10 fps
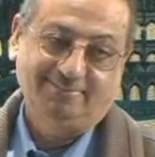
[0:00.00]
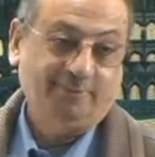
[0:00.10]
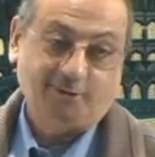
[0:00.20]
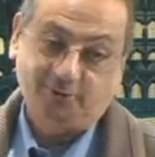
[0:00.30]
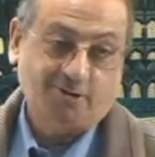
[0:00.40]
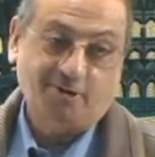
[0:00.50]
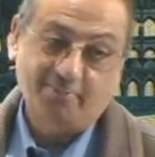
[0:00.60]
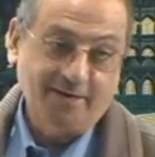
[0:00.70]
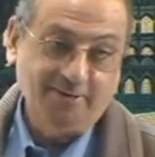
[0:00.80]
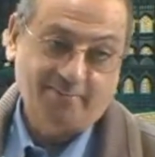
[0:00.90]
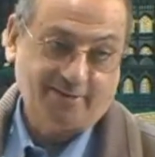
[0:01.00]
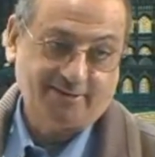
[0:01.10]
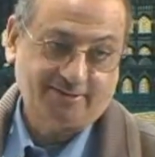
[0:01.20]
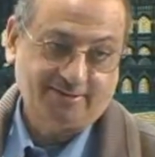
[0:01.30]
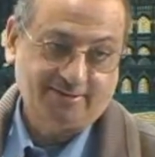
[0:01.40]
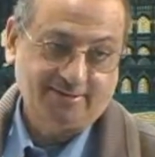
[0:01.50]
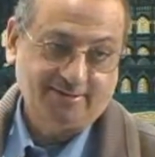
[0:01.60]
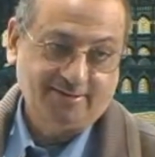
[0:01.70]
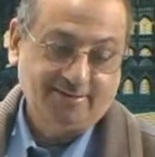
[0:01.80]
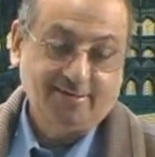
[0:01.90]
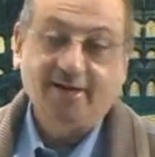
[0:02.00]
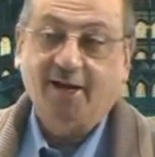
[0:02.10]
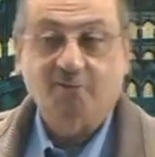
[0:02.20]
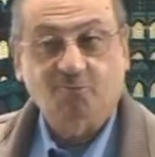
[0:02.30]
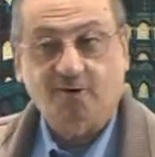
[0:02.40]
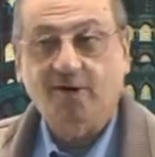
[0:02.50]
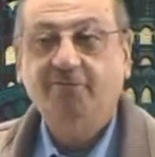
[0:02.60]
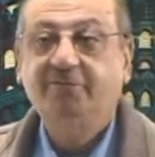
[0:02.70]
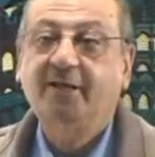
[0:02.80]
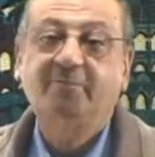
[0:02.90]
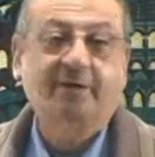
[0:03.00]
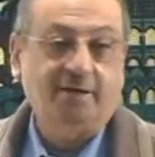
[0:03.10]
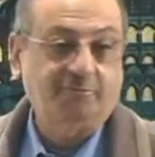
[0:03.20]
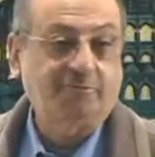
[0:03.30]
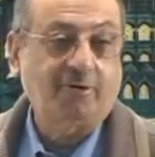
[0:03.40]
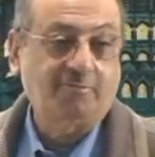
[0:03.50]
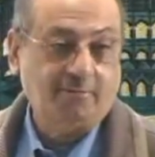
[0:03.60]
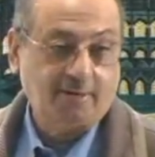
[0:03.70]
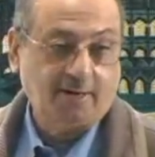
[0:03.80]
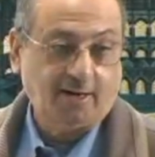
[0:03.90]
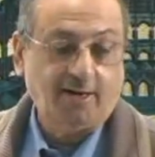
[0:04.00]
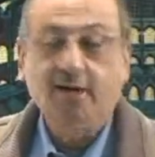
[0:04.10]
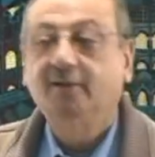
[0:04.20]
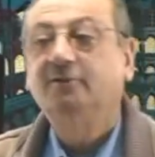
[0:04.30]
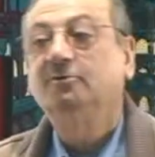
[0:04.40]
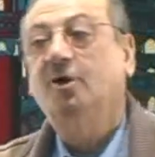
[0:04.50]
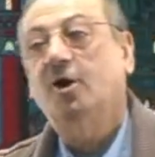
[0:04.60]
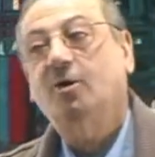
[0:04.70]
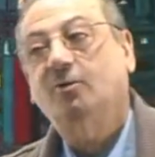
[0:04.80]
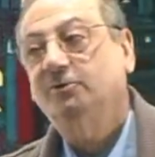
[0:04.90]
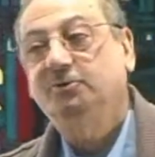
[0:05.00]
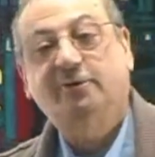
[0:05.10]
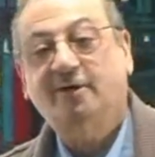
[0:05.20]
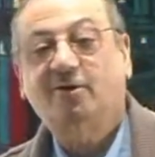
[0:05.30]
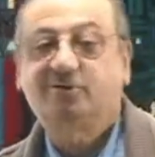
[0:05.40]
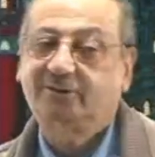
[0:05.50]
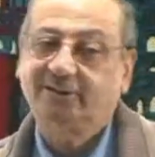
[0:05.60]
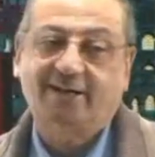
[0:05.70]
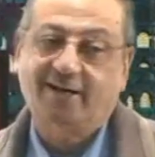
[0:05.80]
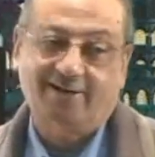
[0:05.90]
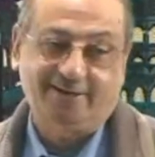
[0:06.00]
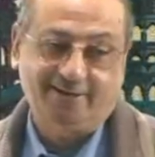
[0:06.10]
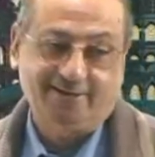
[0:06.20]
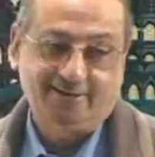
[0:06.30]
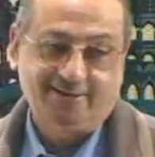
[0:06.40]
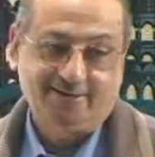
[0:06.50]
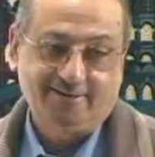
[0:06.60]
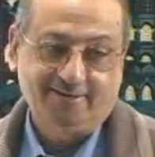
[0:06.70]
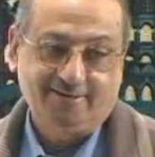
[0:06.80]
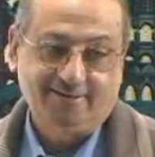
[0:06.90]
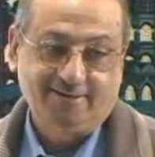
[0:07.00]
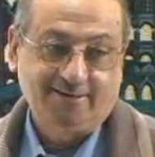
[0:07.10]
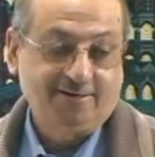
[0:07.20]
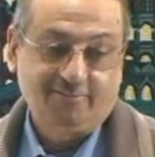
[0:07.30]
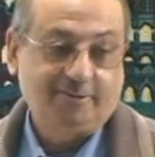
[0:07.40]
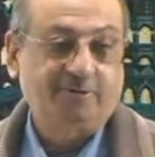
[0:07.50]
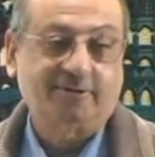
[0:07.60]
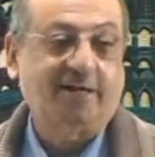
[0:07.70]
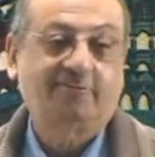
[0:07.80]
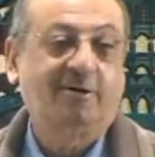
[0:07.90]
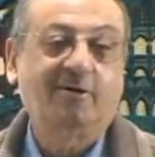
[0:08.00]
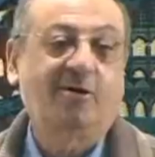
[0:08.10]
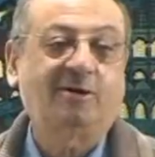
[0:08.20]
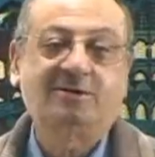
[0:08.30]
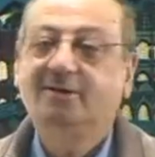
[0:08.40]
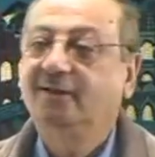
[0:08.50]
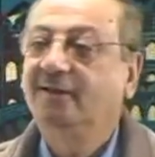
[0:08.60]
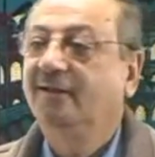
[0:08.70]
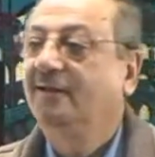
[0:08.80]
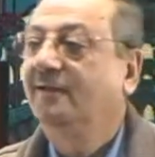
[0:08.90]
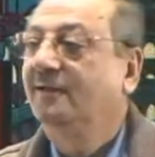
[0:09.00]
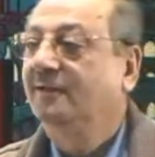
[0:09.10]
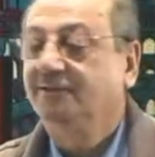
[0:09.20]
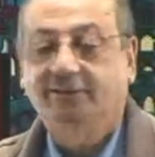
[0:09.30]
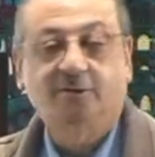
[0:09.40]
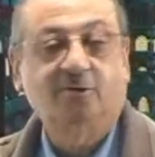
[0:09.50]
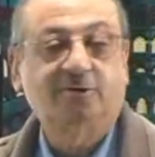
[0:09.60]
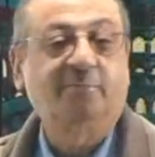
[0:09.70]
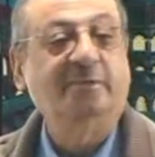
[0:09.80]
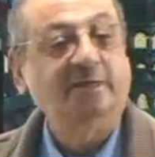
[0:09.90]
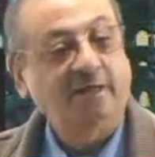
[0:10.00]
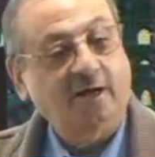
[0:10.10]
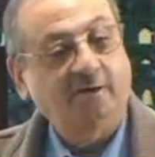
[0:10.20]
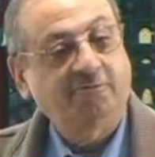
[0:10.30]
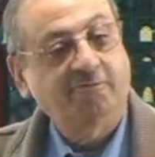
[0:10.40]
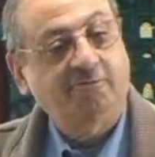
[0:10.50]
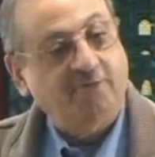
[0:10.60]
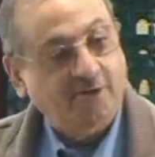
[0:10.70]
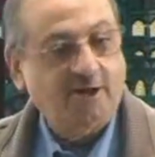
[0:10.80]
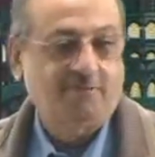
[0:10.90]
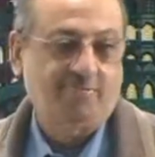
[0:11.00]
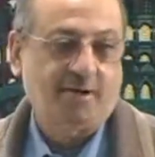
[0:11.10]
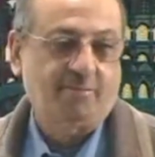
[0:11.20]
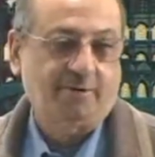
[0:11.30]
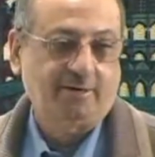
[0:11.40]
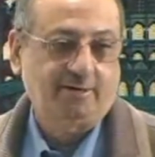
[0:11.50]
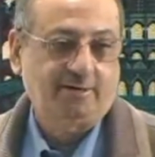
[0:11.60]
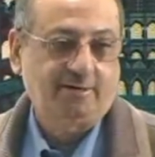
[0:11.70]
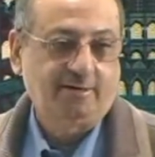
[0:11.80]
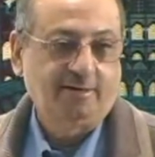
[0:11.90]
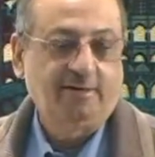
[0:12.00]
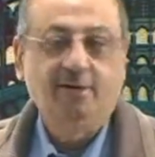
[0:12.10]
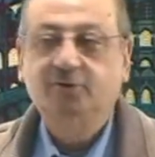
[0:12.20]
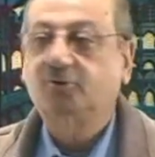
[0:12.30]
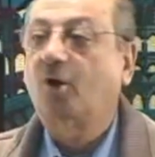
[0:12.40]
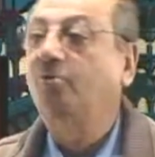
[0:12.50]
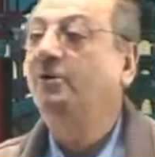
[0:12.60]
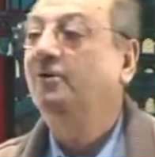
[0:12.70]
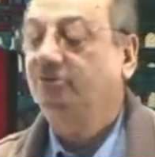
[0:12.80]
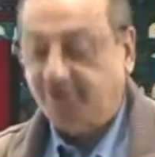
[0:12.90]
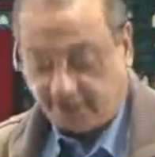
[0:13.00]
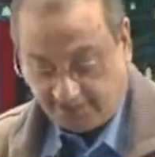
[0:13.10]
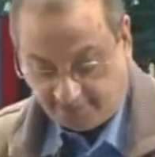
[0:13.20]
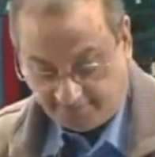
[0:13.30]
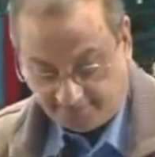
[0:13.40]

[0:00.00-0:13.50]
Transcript: because you got many brothers, and one of them came from Makkah, no, you cannot say then akhi, because that will not denote the meaning of one of my brother. So how will you say?